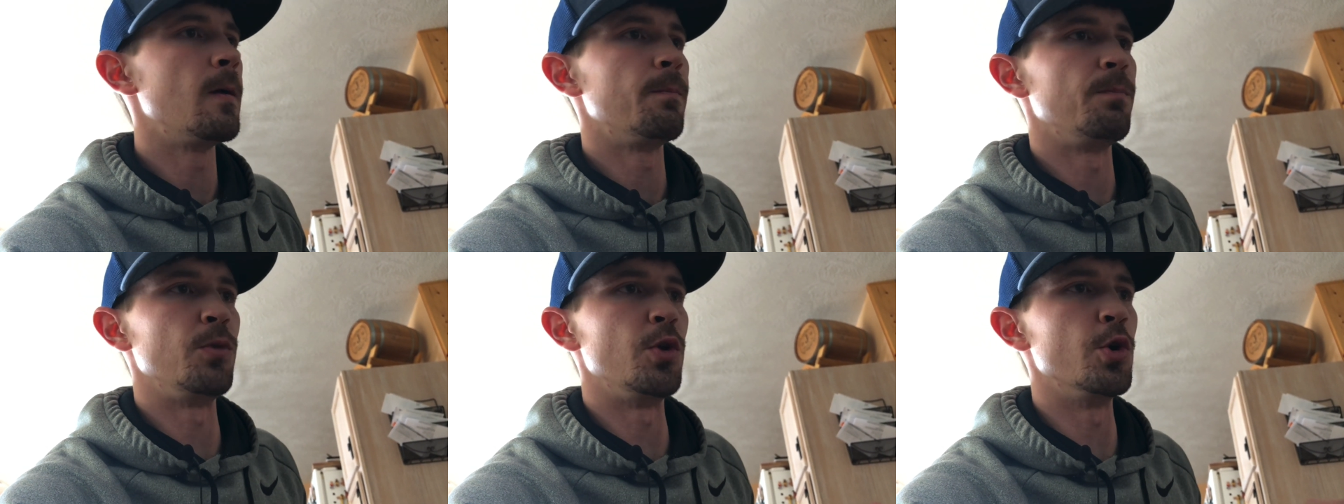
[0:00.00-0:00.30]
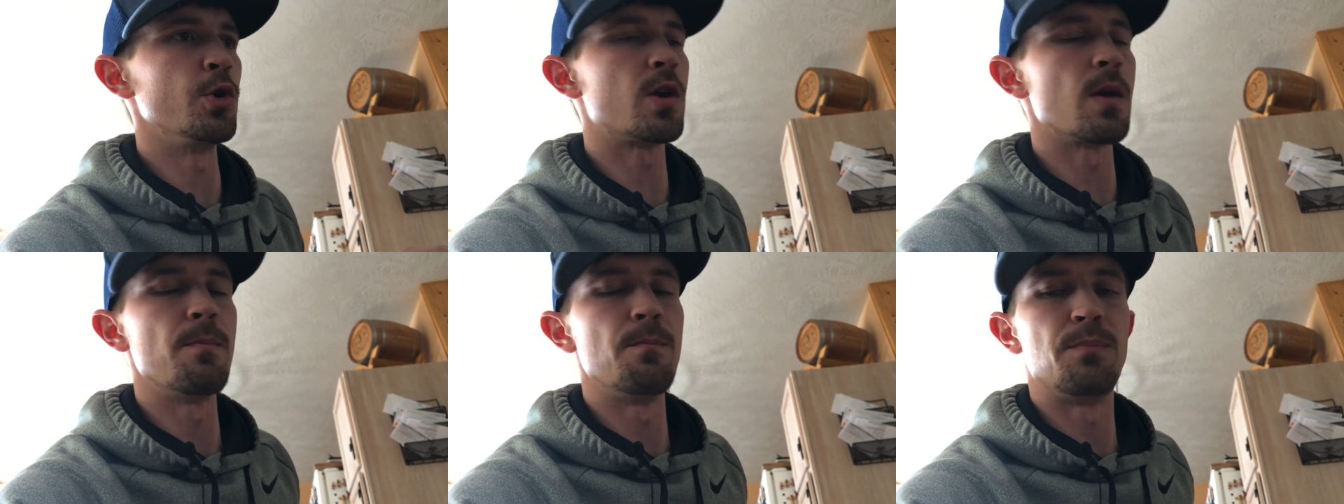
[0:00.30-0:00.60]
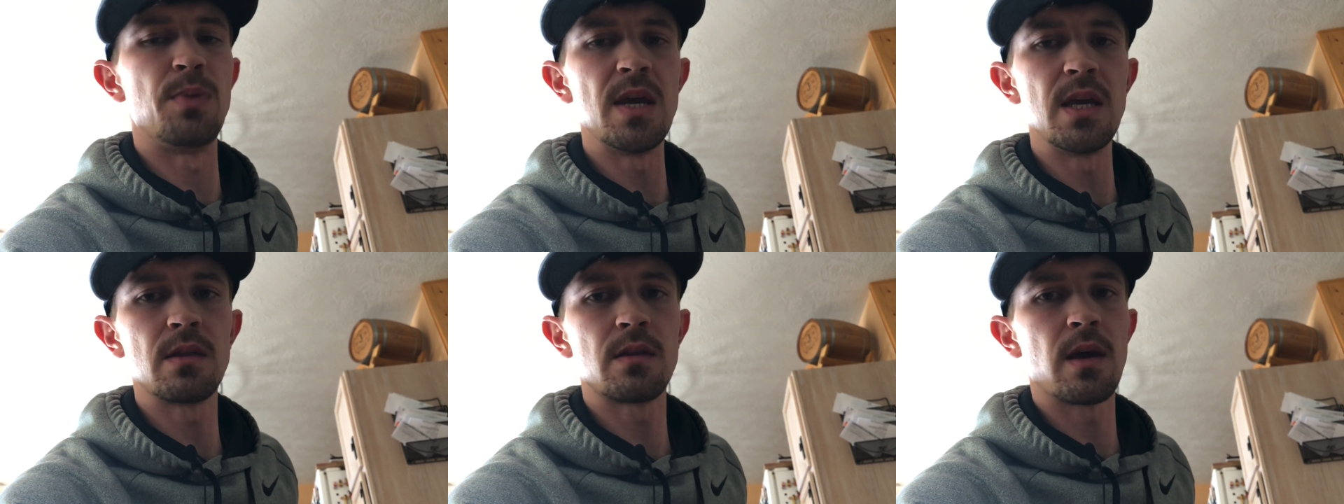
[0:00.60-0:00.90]
You can
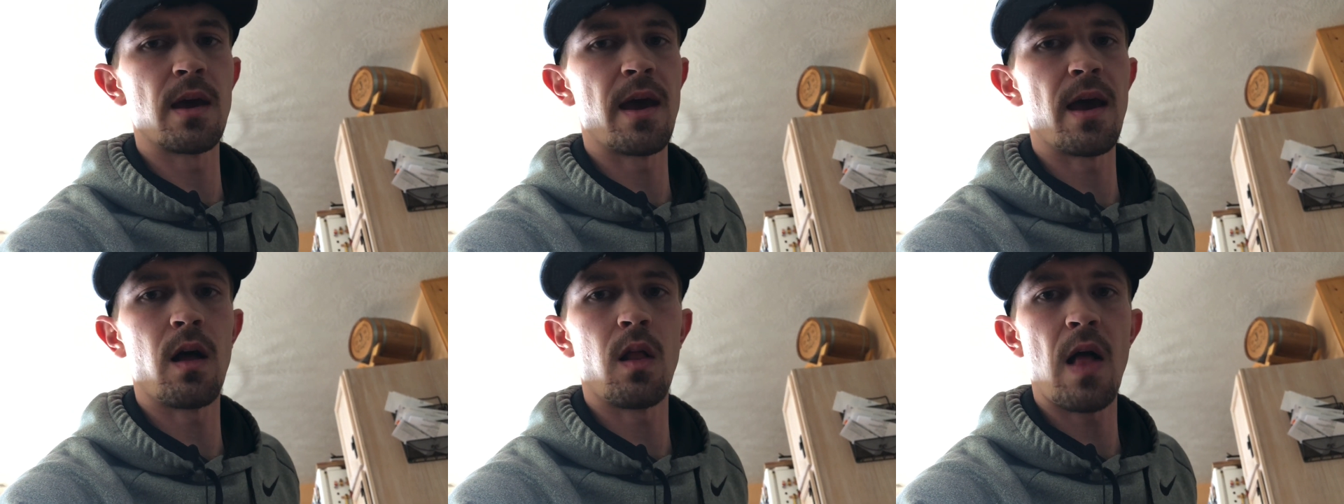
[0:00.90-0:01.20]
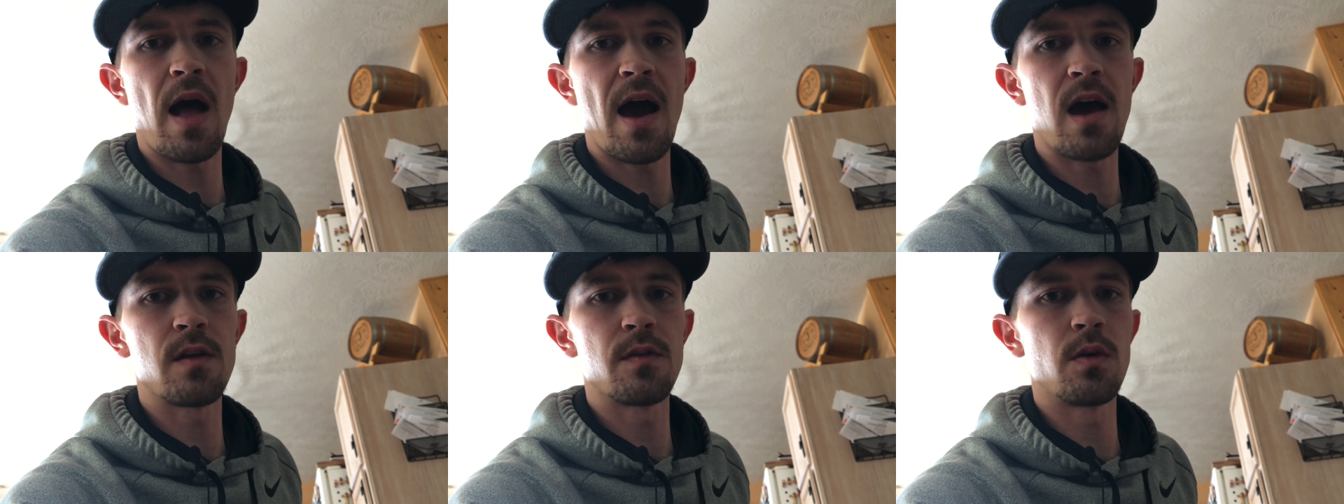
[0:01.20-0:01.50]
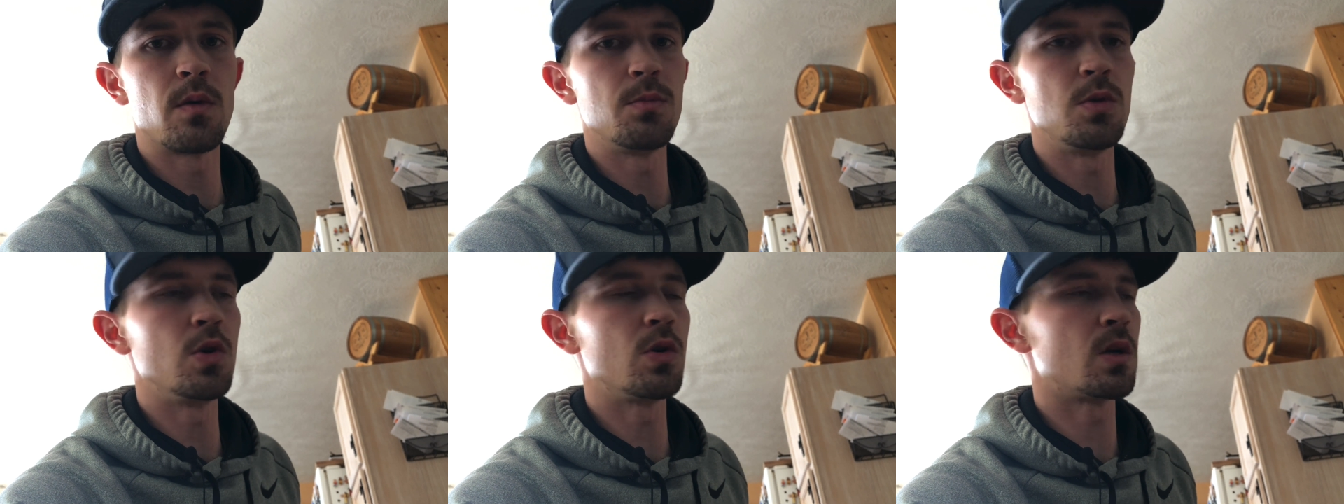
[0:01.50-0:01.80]
beat the hell out of
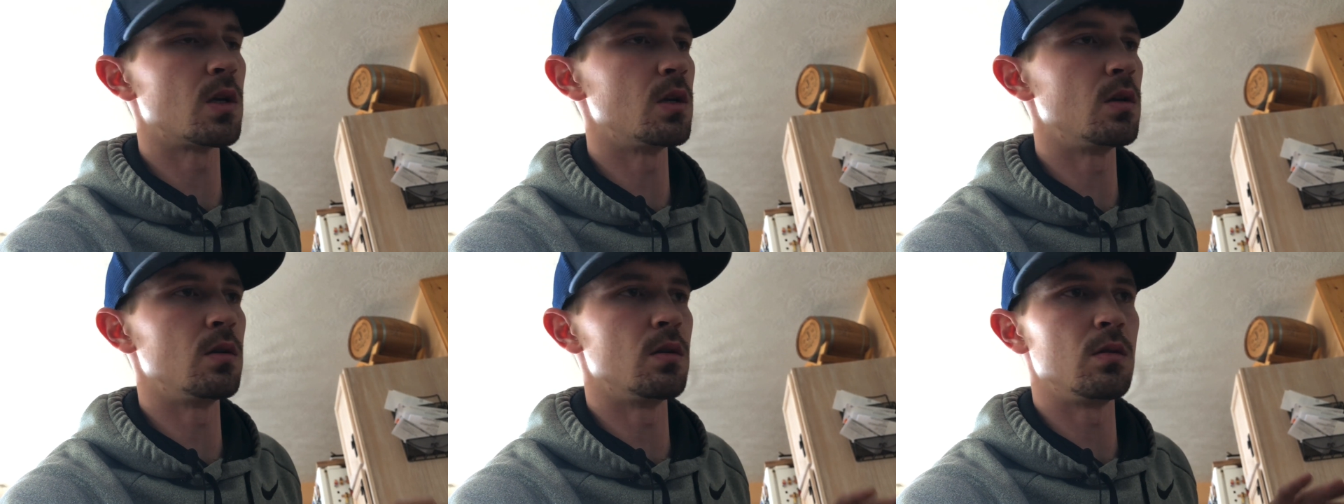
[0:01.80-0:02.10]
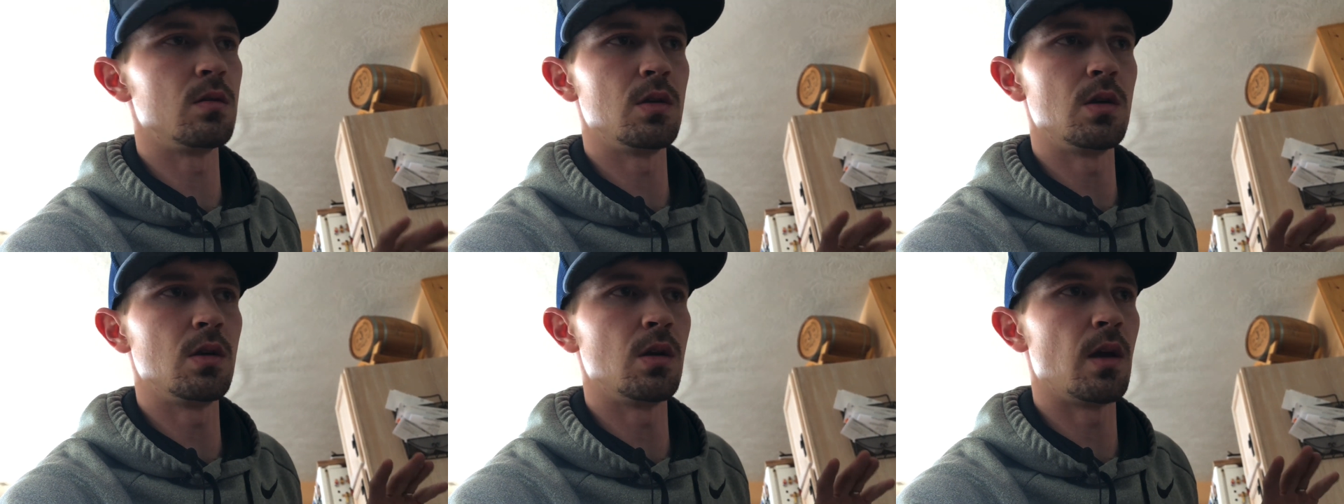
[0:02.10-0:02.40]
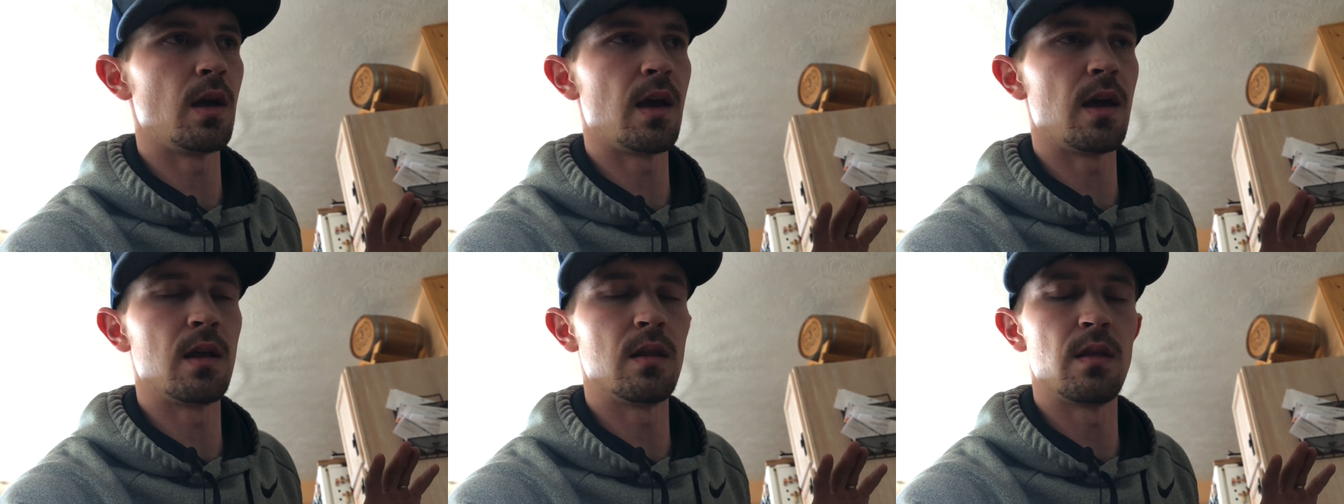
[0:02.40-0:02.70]
them.
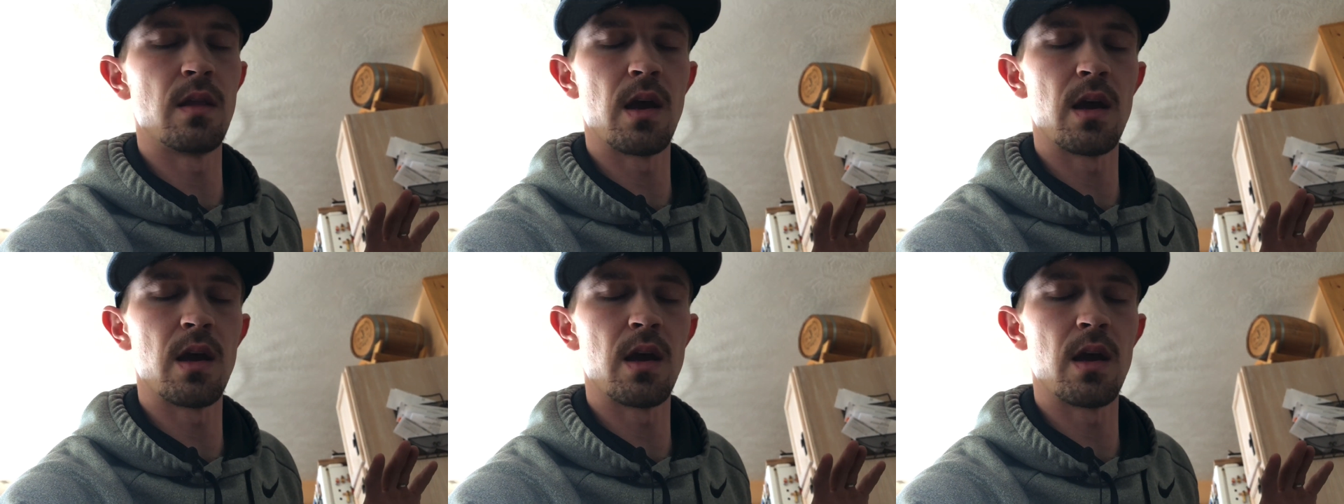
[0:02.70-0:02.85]
And